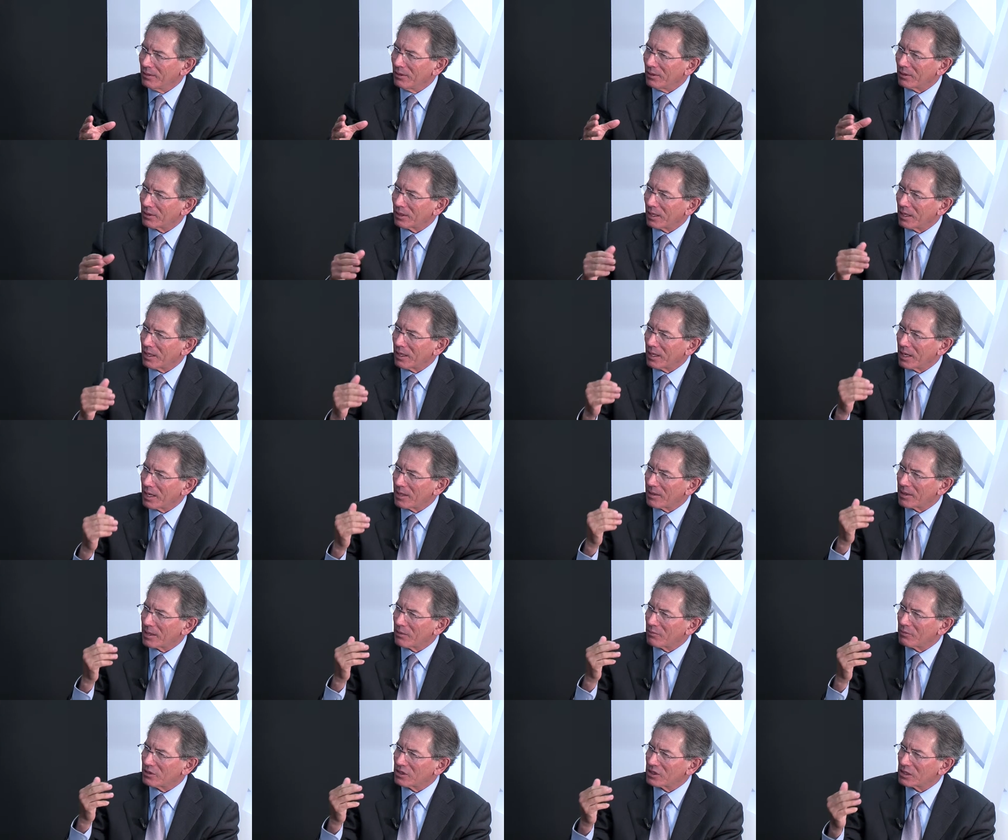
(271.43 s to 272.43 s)
okay, and
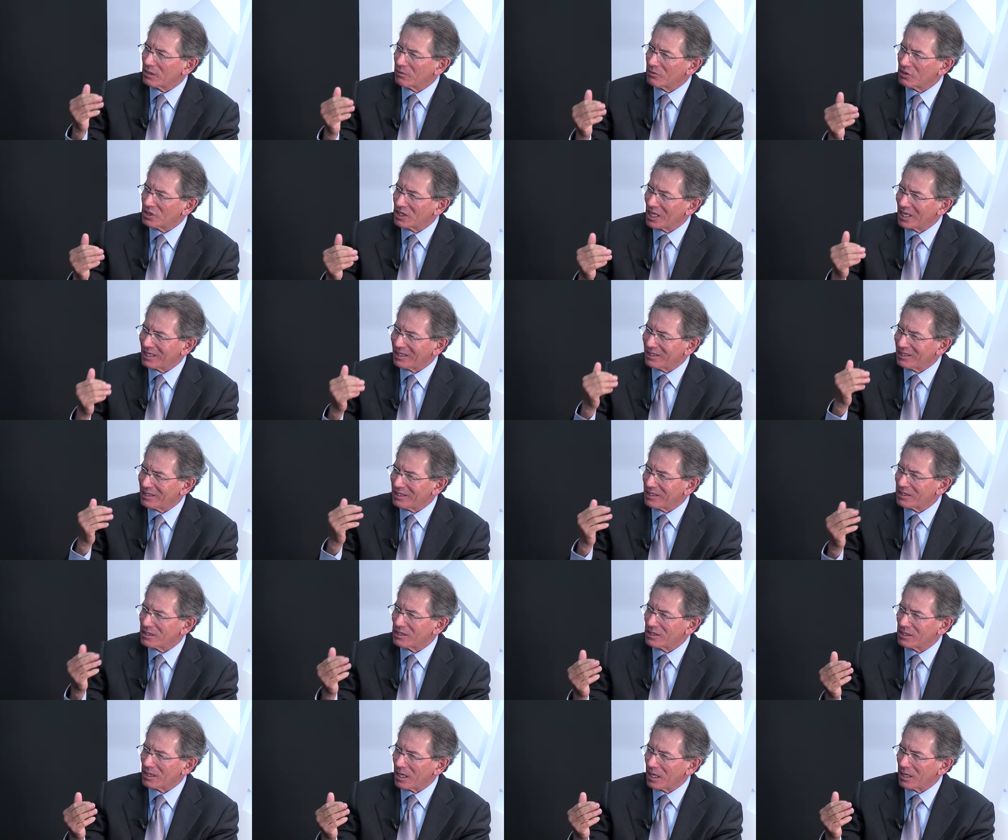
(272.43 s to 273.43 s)
then we subject these
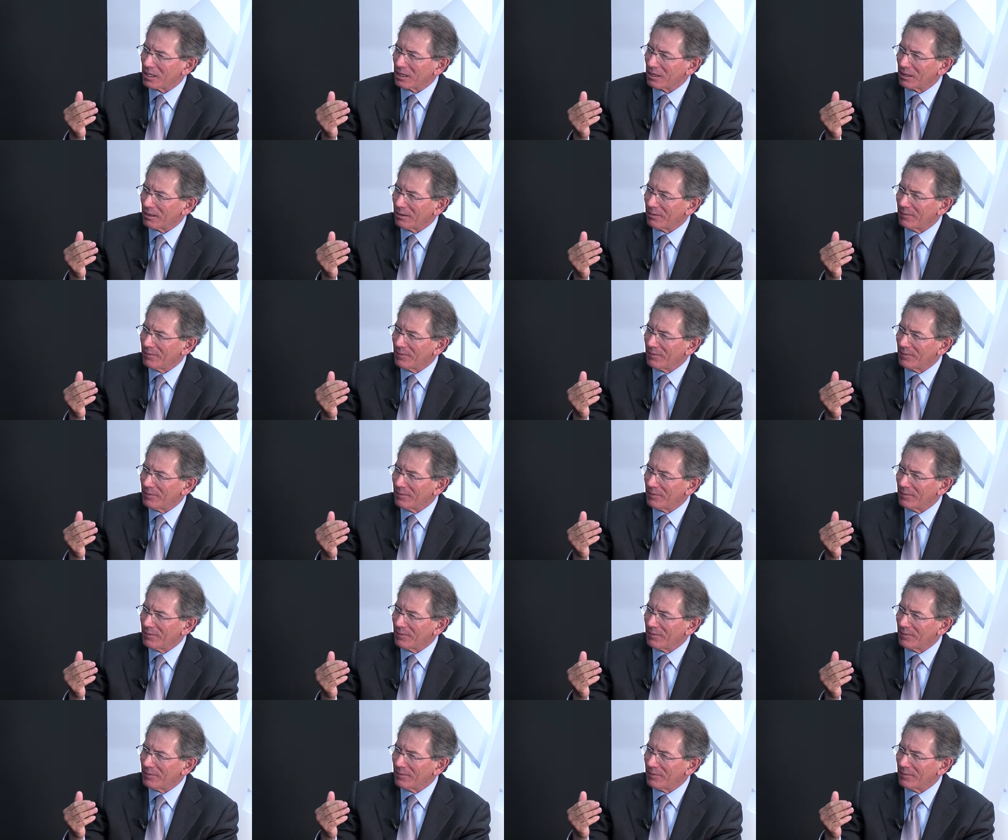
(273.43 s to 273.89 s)
data